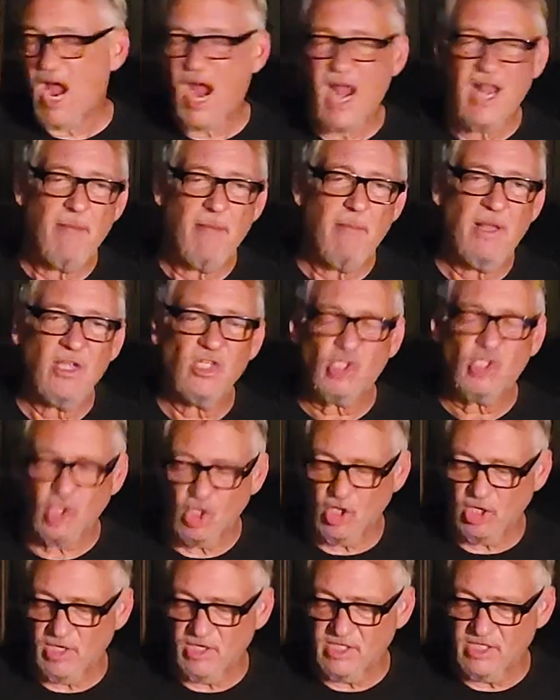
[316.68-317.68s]
right, I'm not
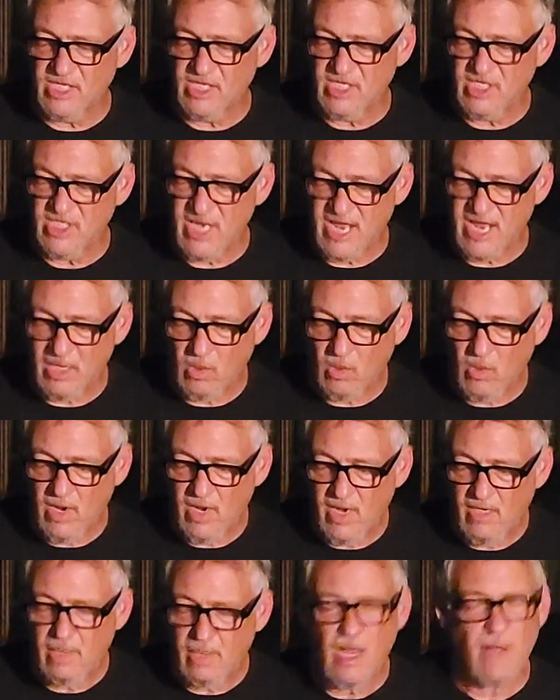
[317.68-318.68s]
sure. Is it
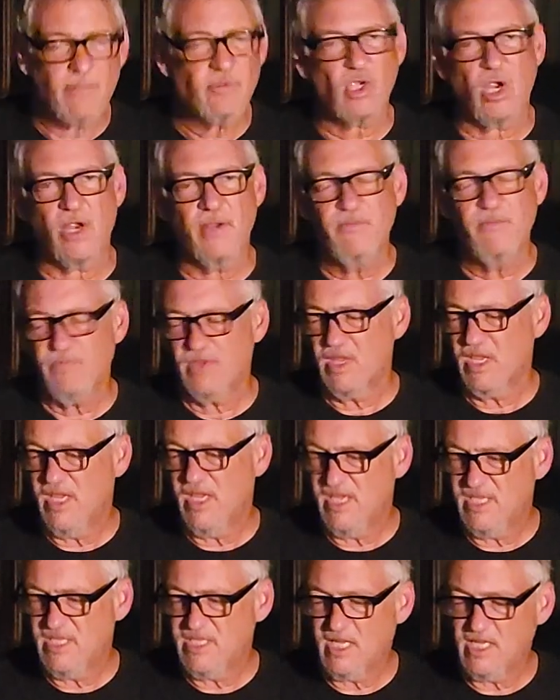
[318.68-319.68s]
Delaware? I'm sorry.
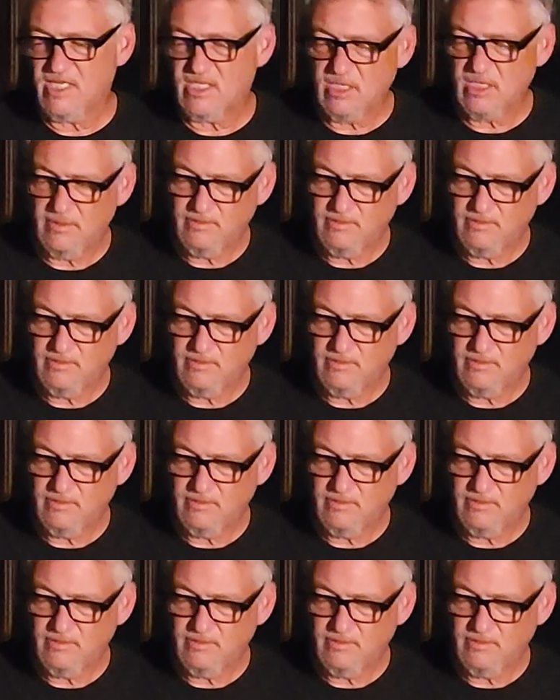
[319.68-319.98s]
Is it